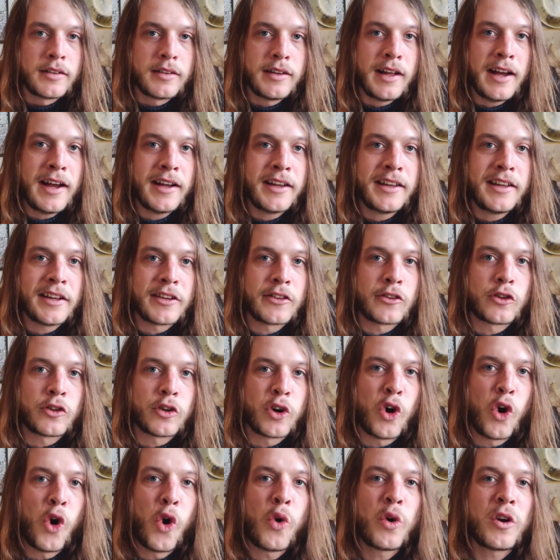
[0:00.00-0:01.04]
not get
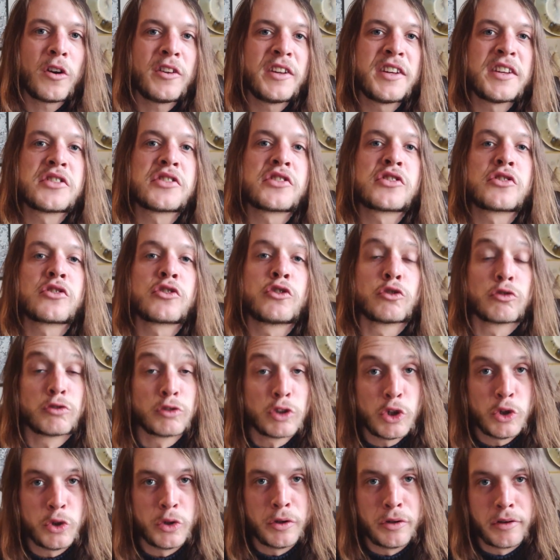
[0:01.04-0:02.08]
totally
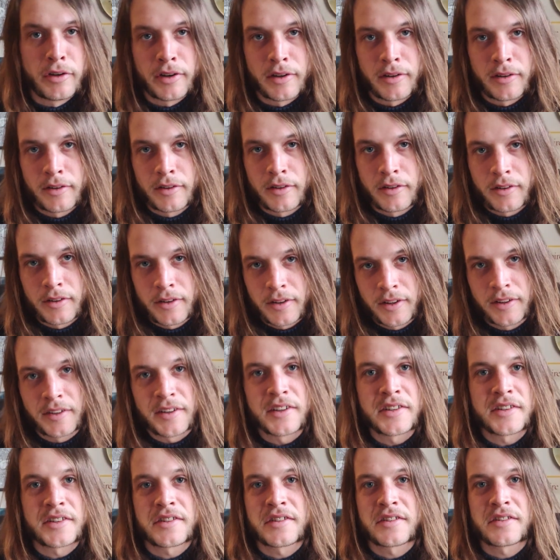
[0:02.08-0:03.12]
screwed in
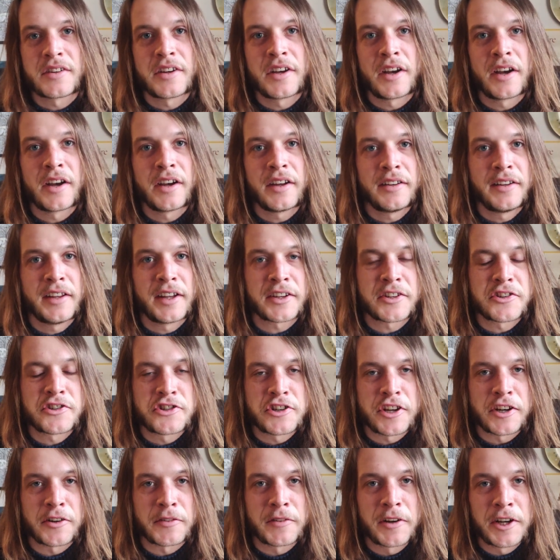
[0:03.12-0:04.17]
this next
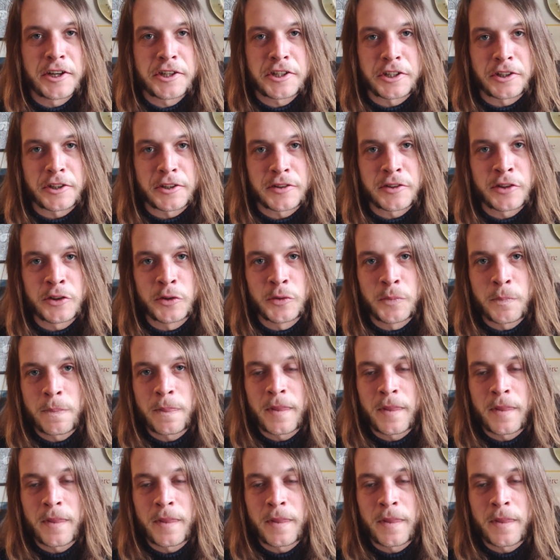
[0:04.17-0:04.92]
generation or two.